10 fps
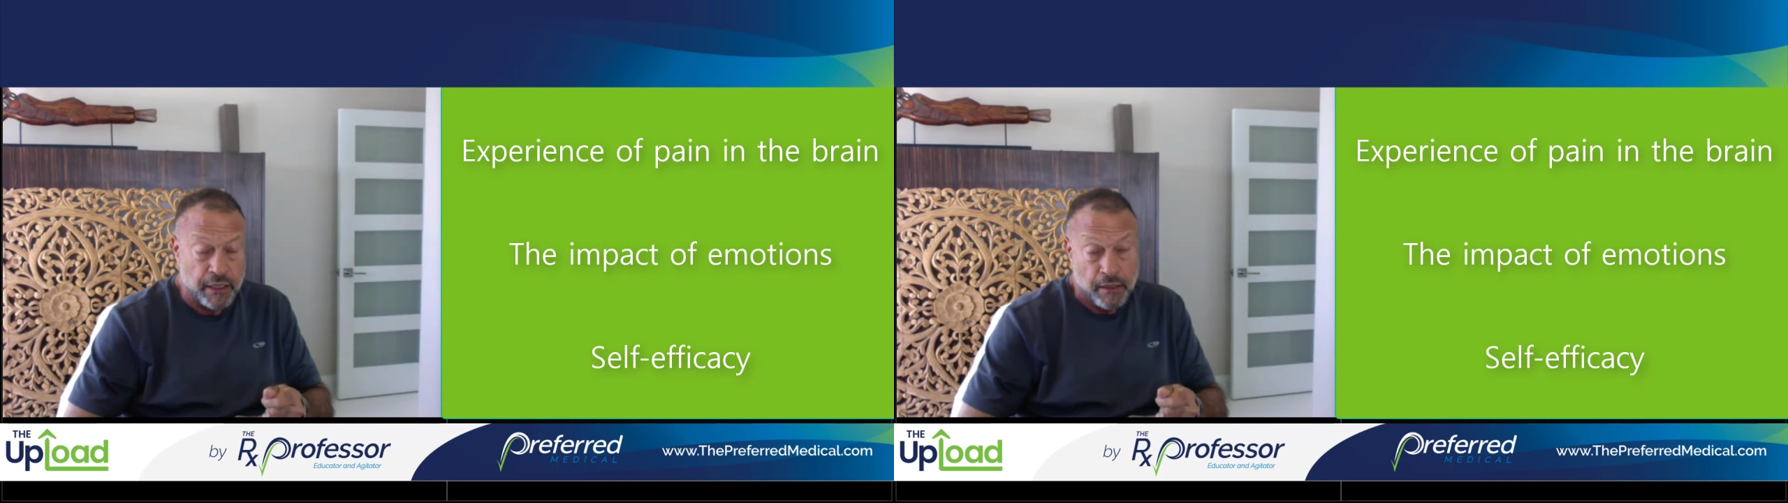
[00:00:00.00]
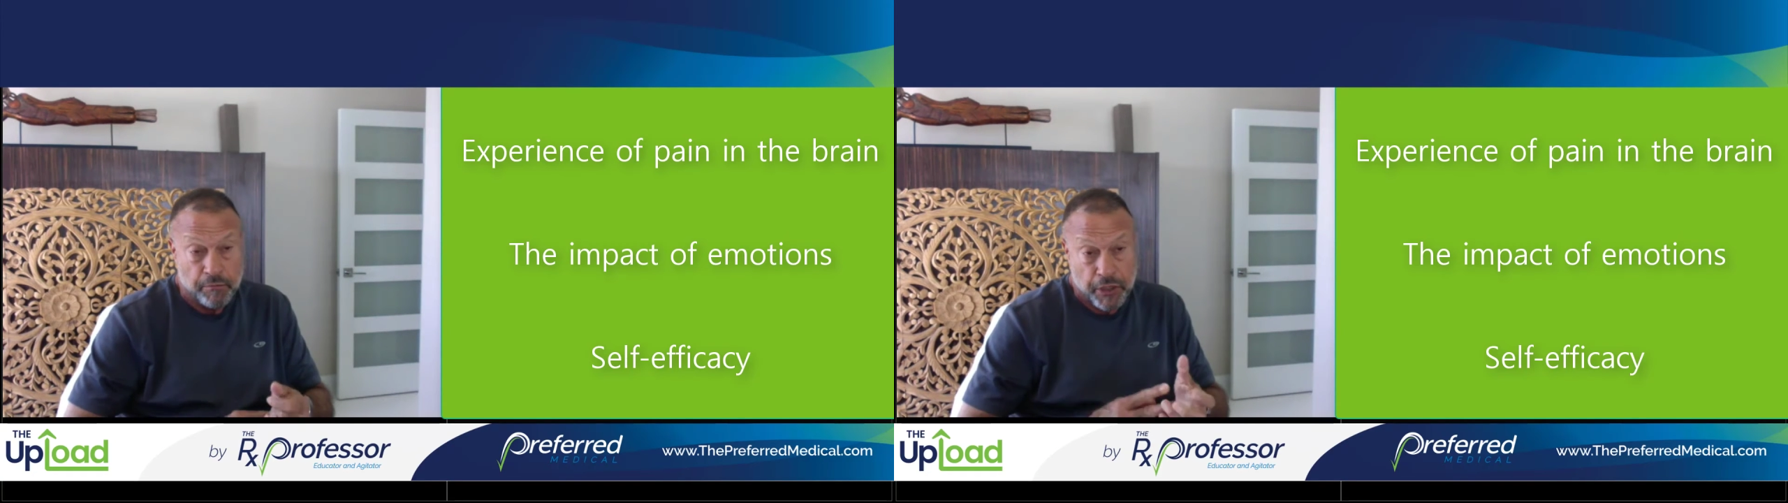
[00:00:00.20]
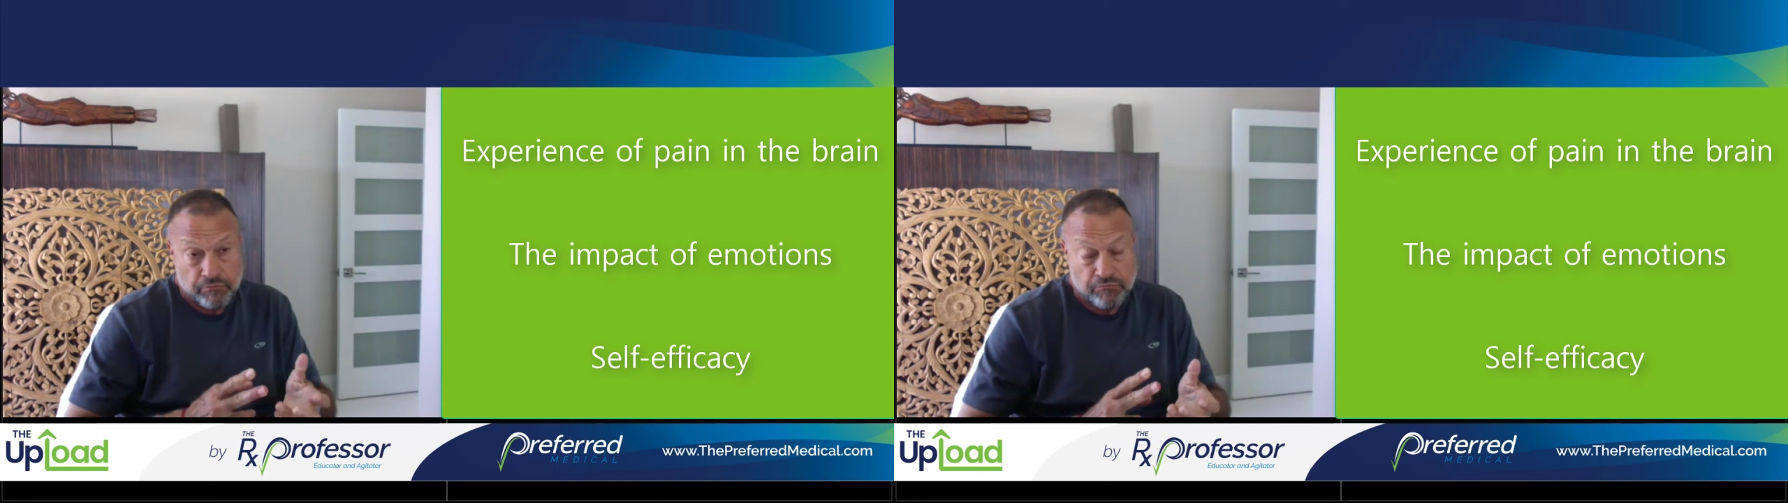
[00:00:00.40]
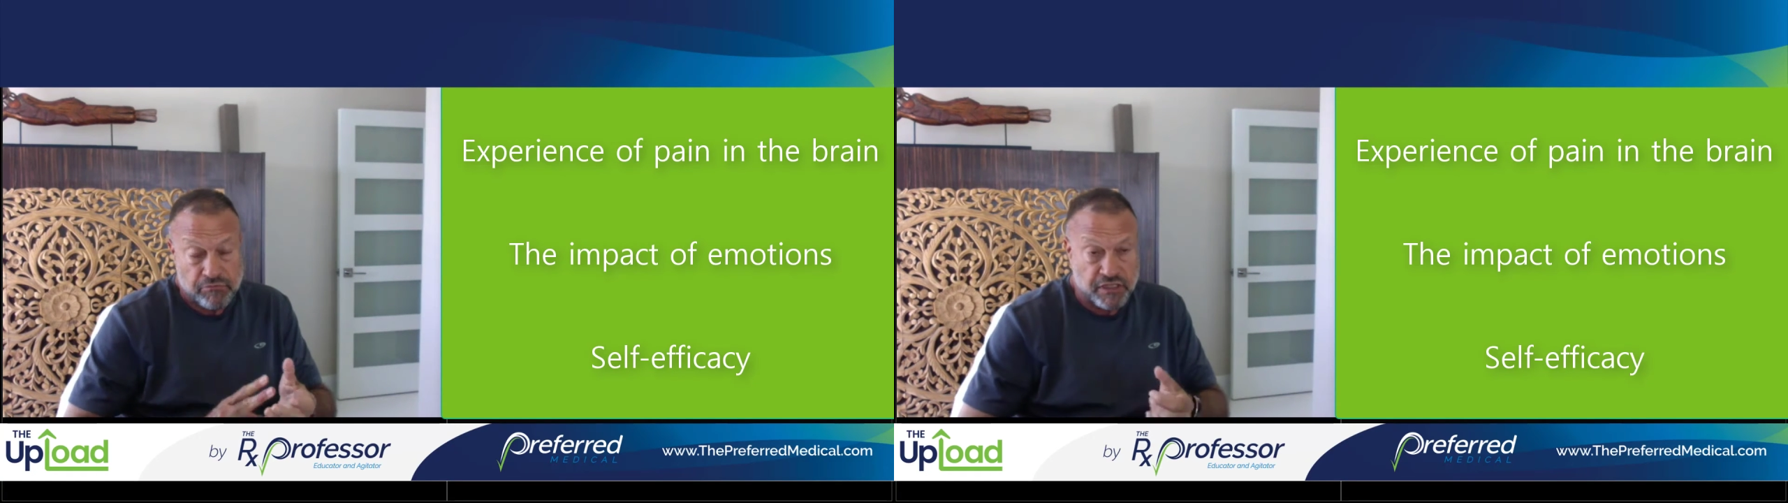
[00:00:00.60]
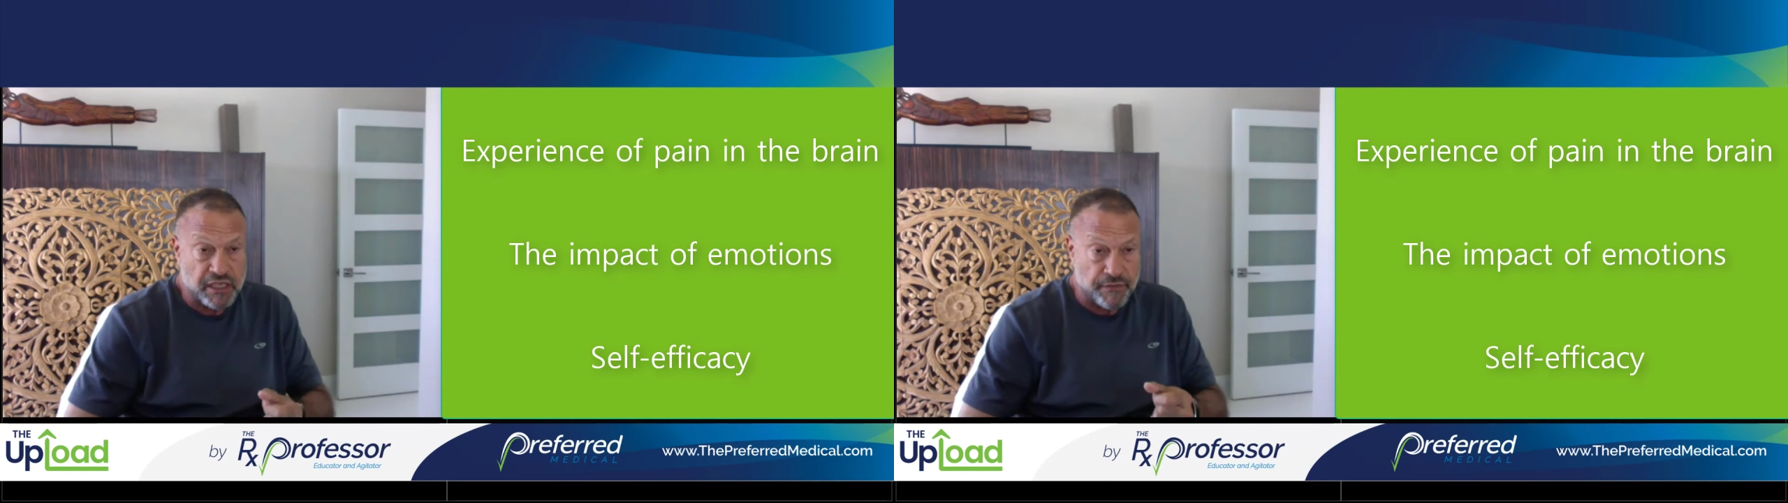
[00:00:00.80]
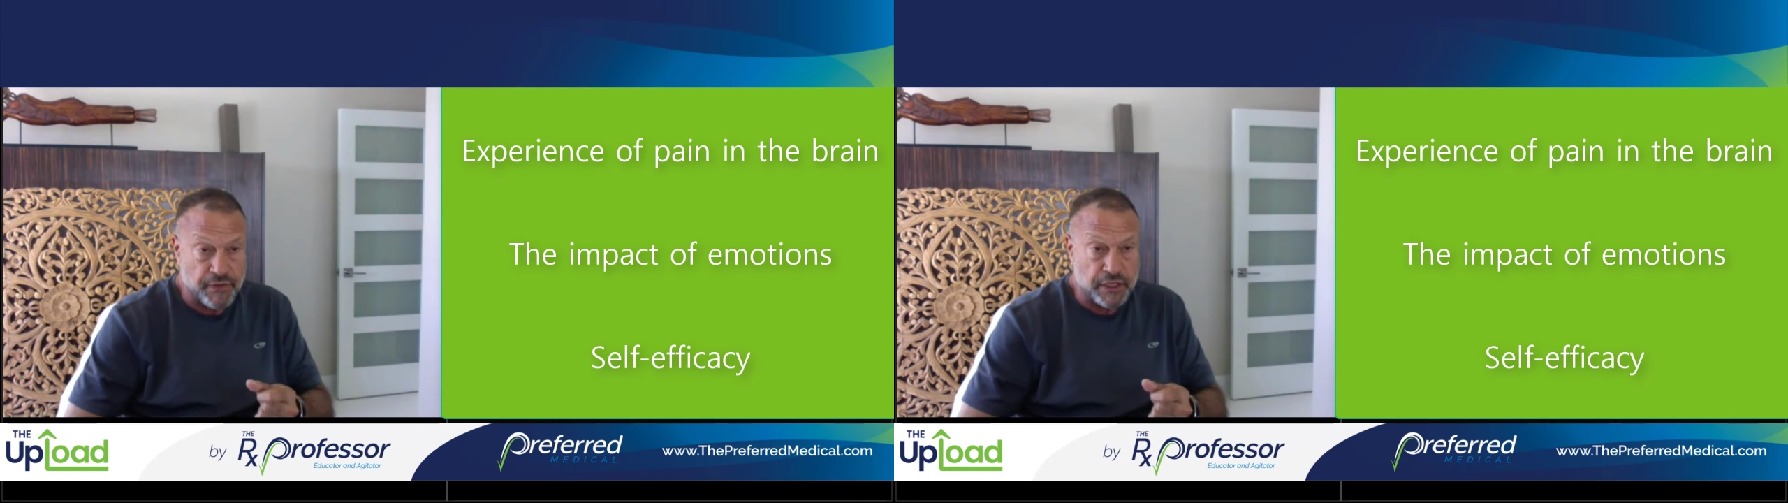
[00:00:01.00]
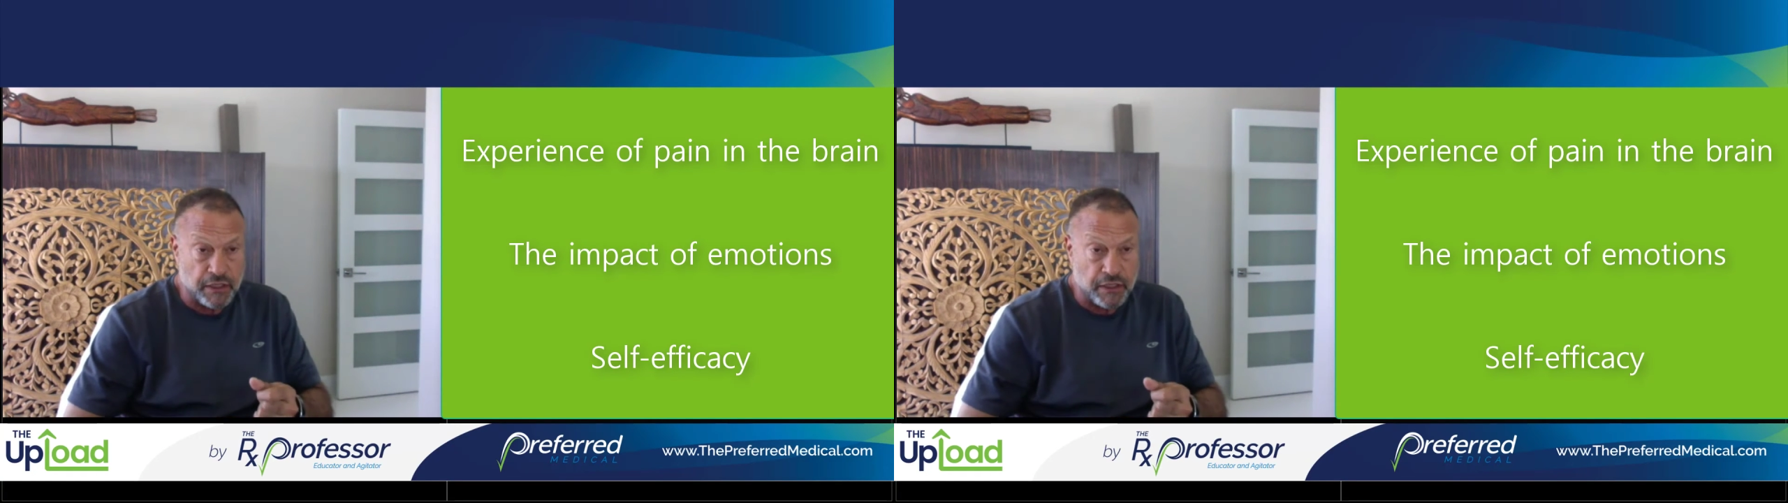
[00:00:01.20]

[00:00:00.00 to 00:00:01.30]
but significant